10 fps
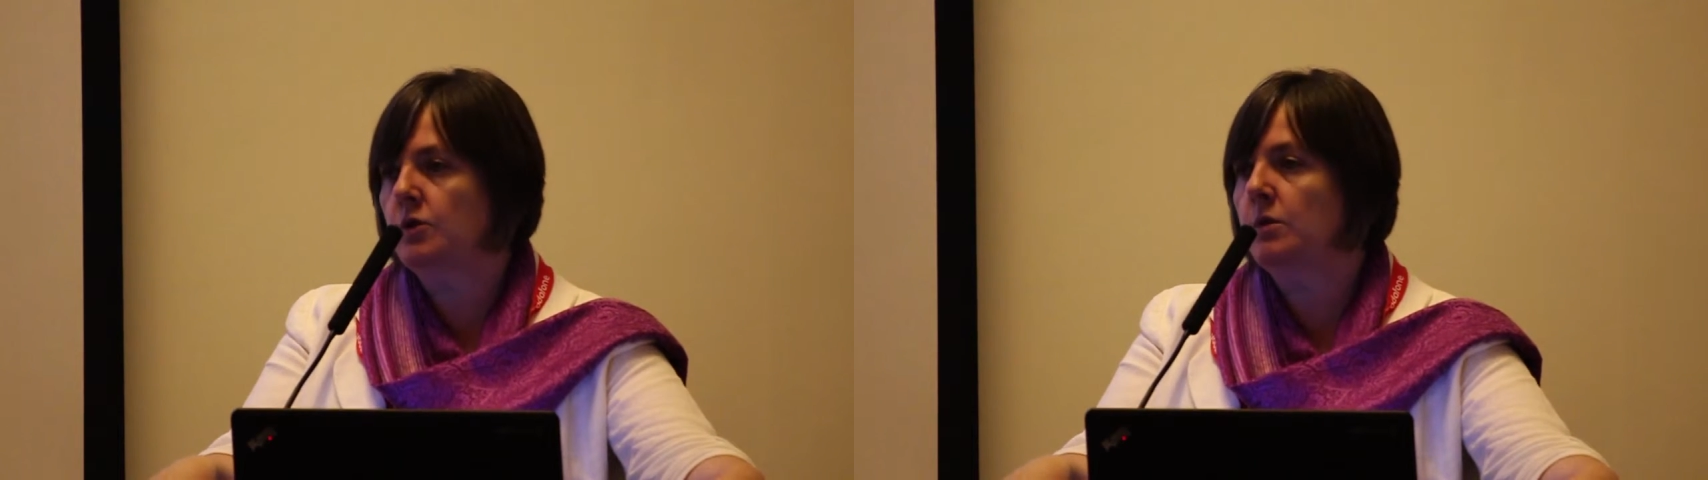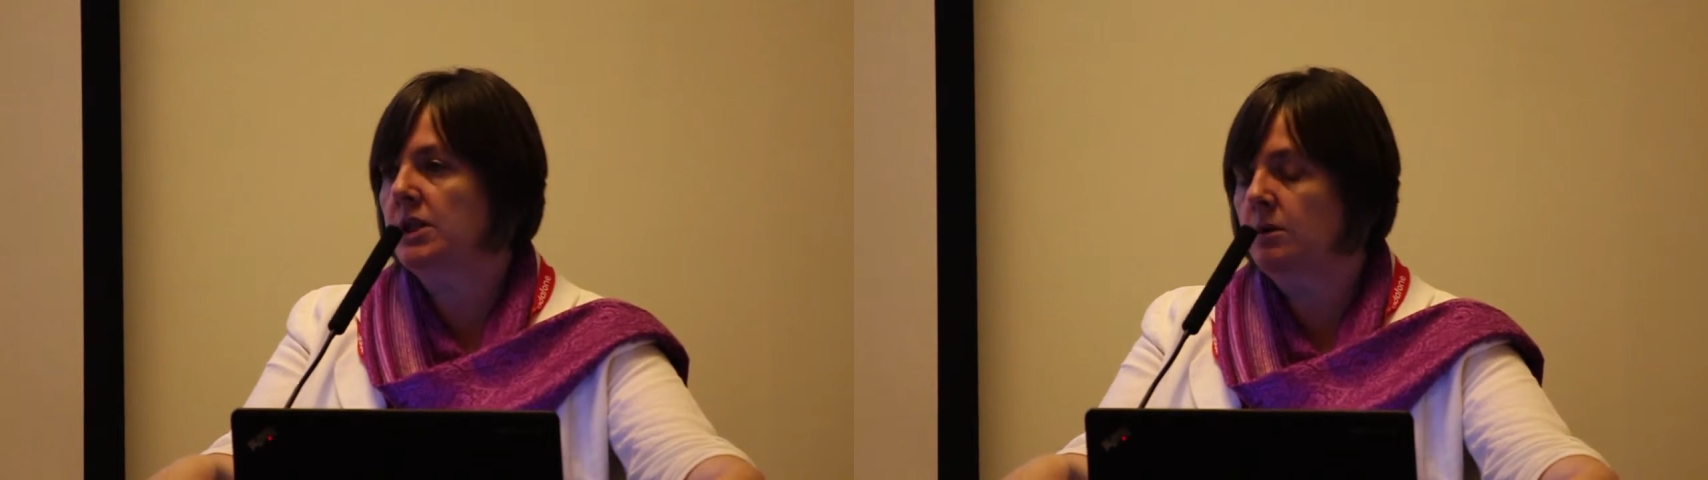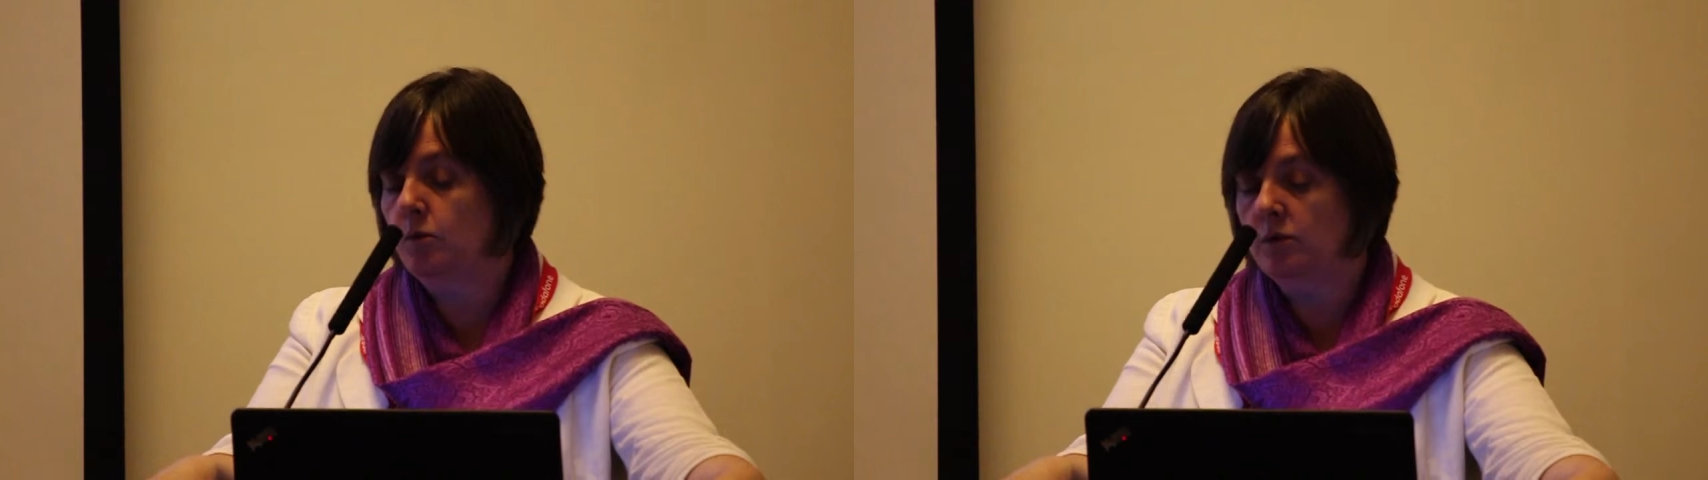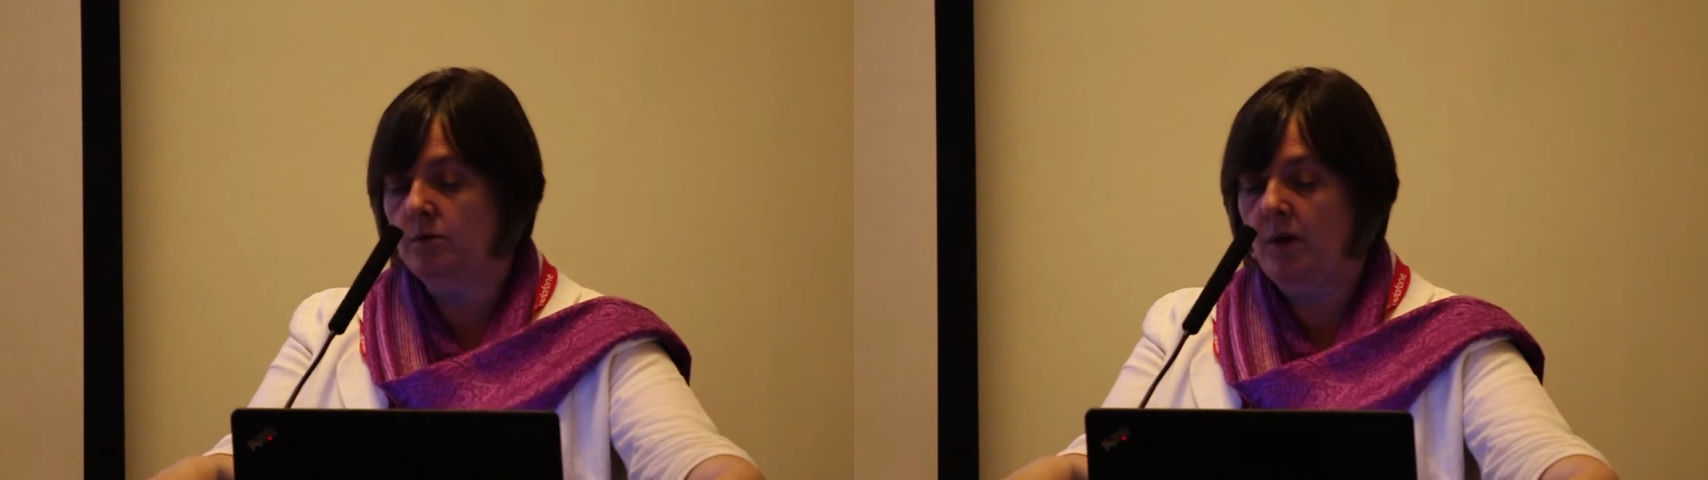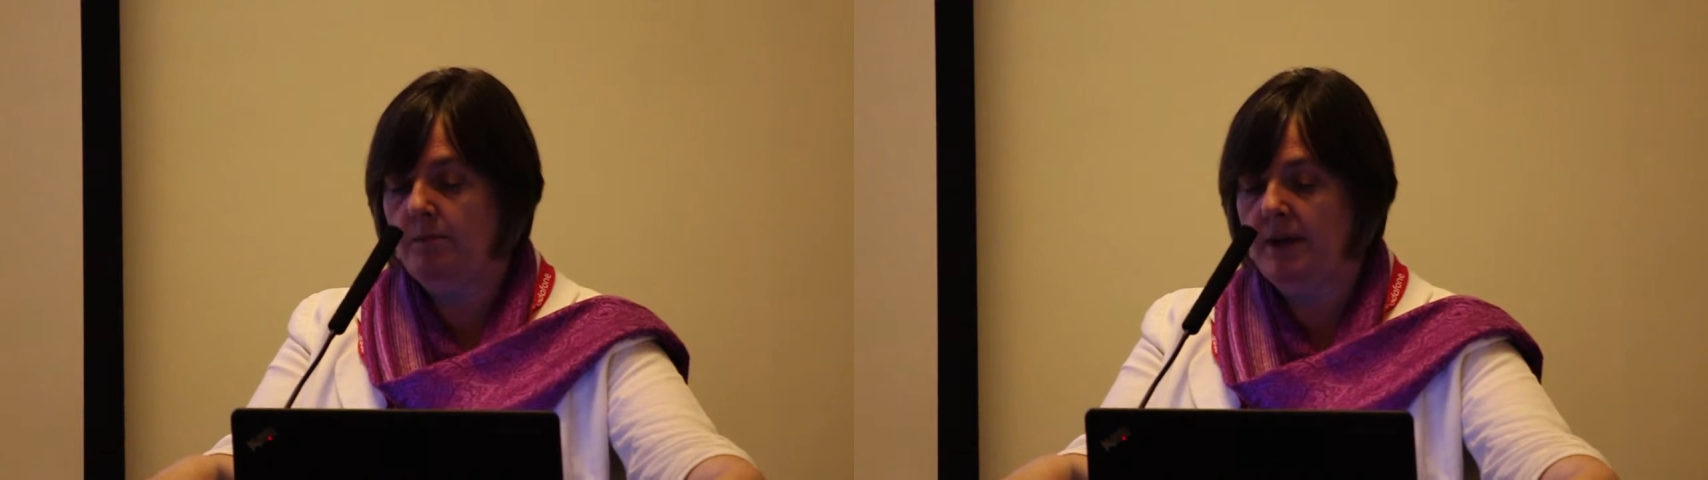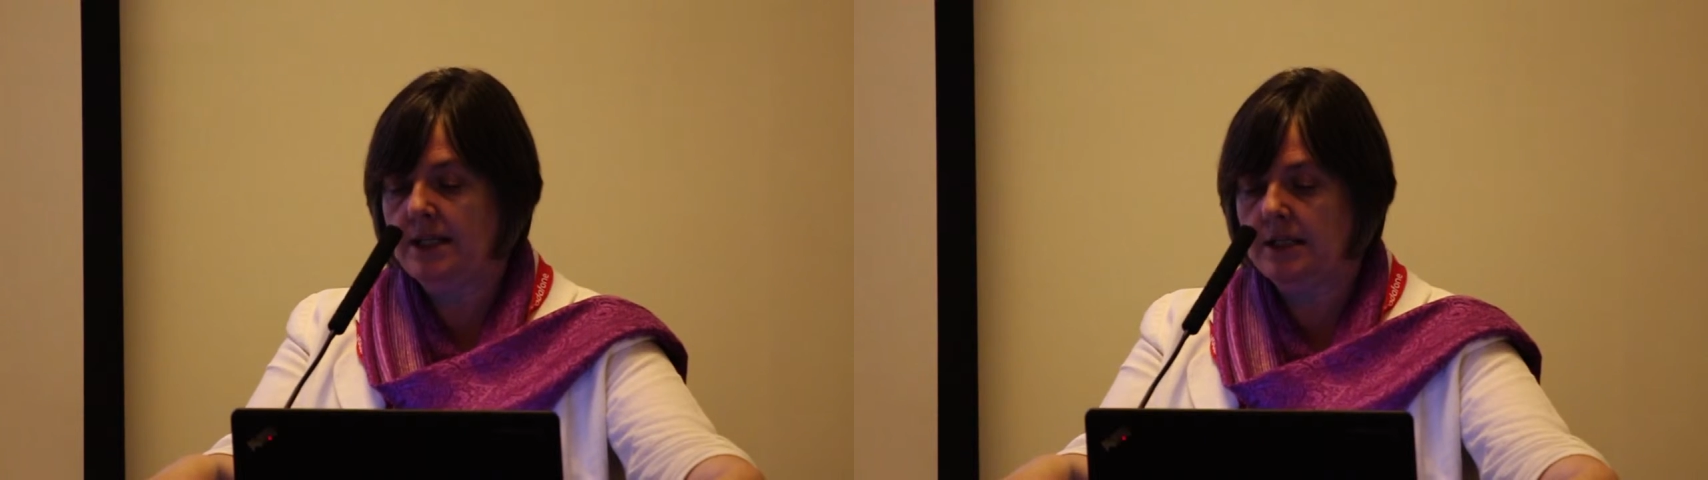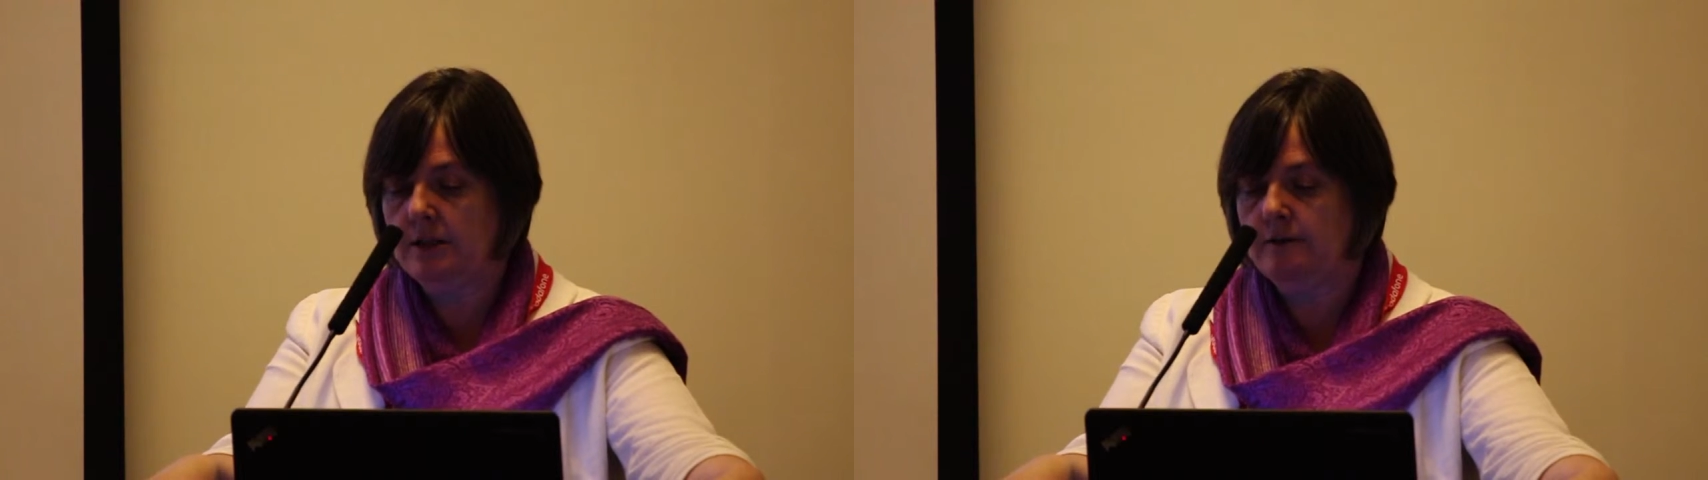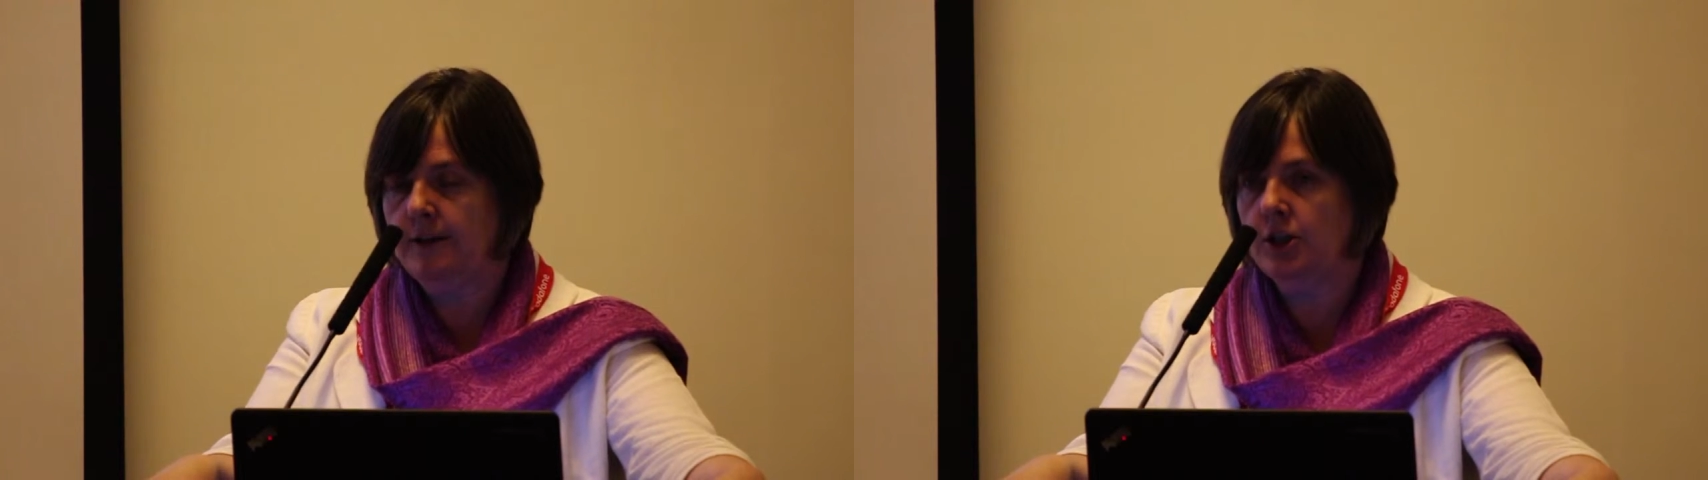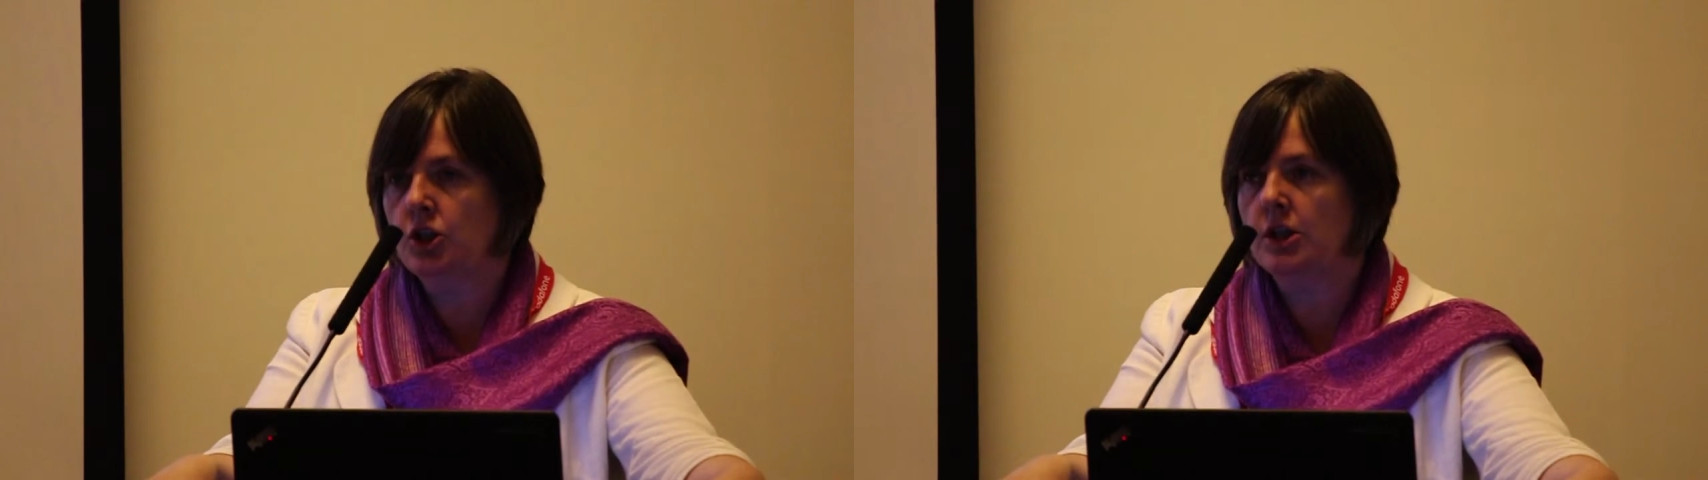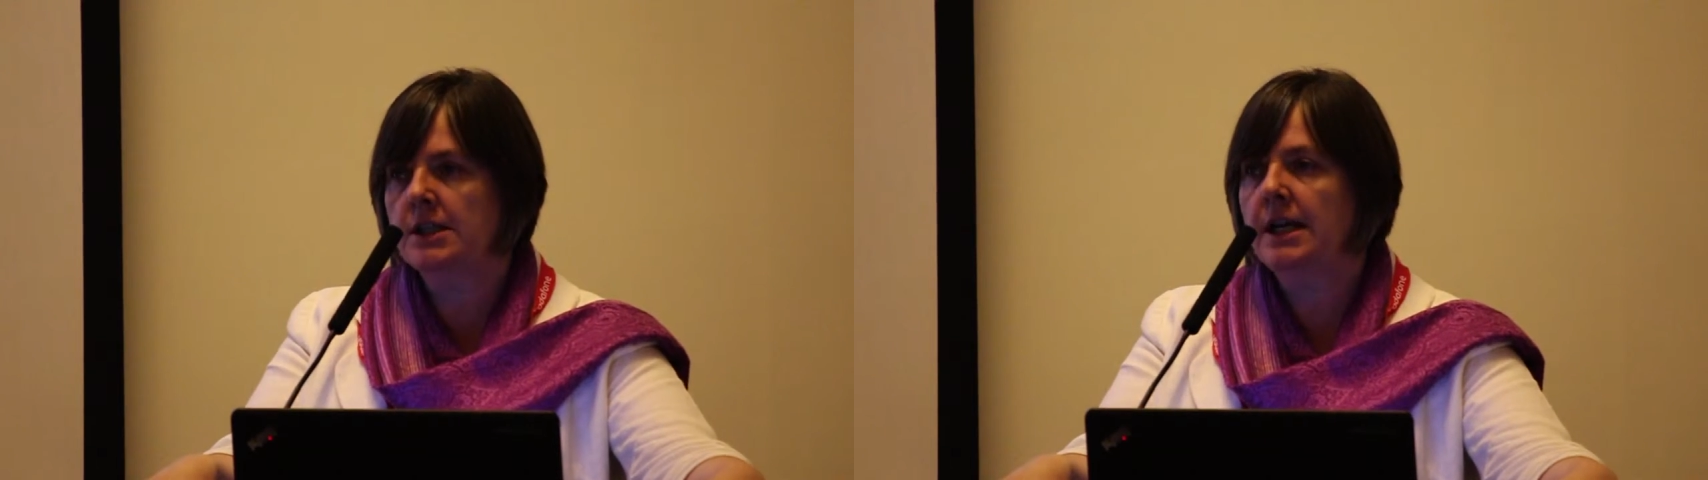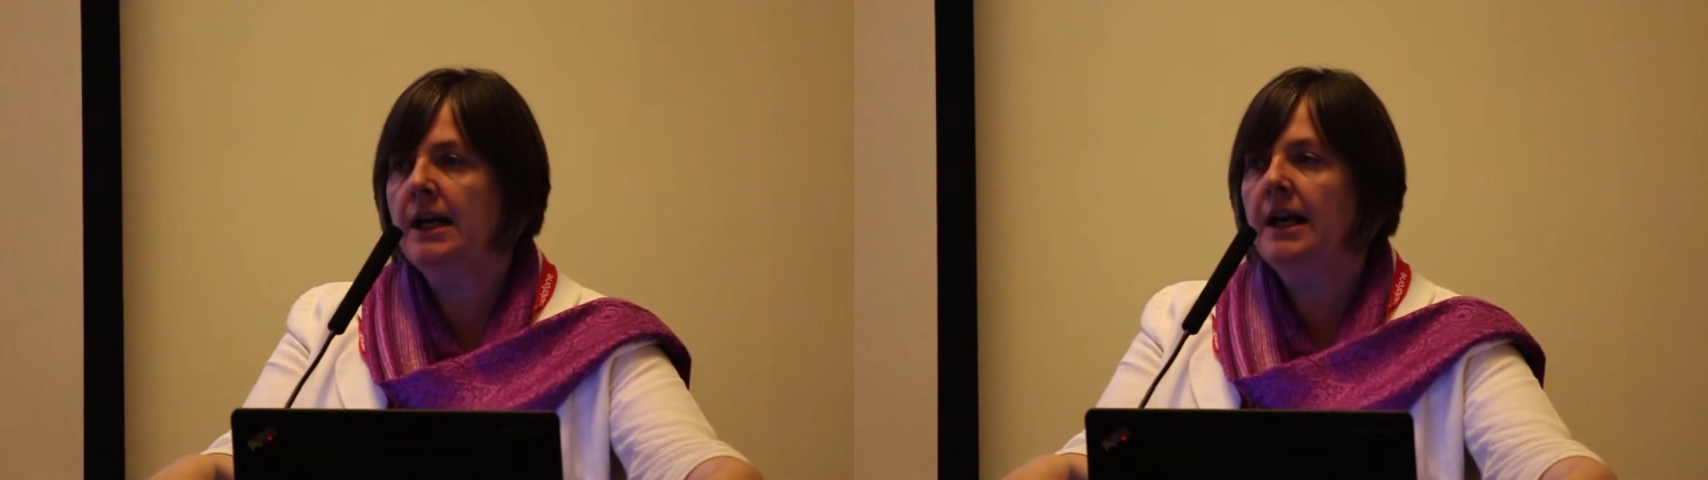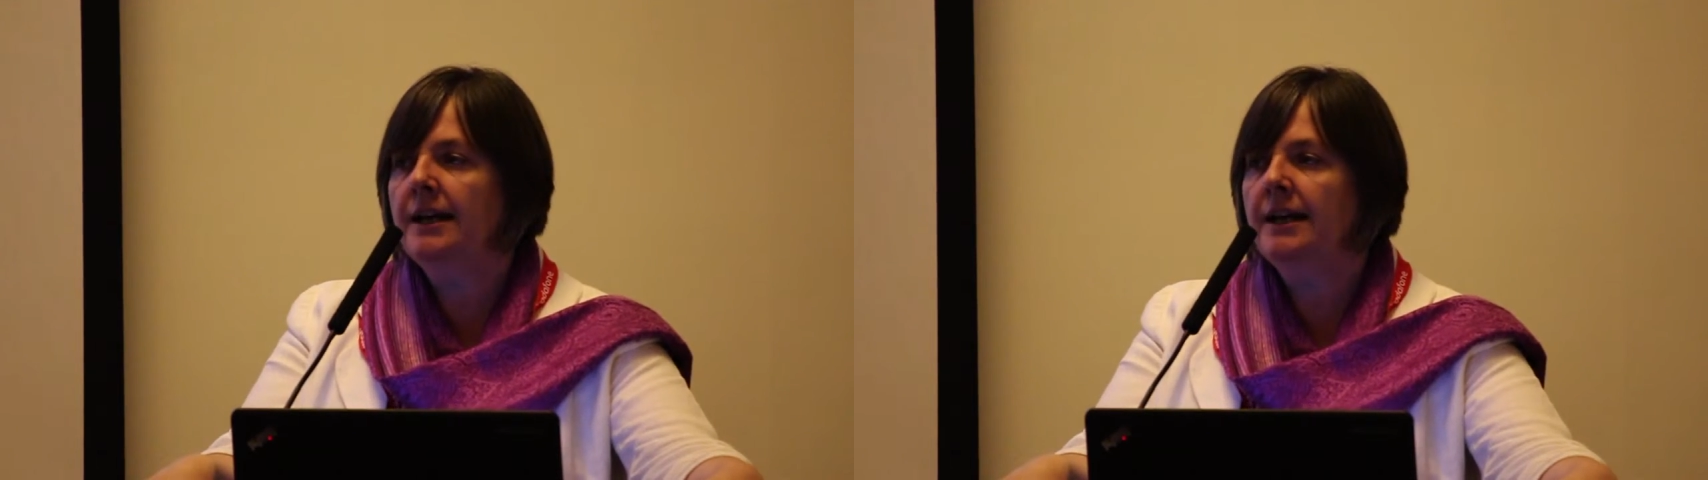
of 21 web-based interventions.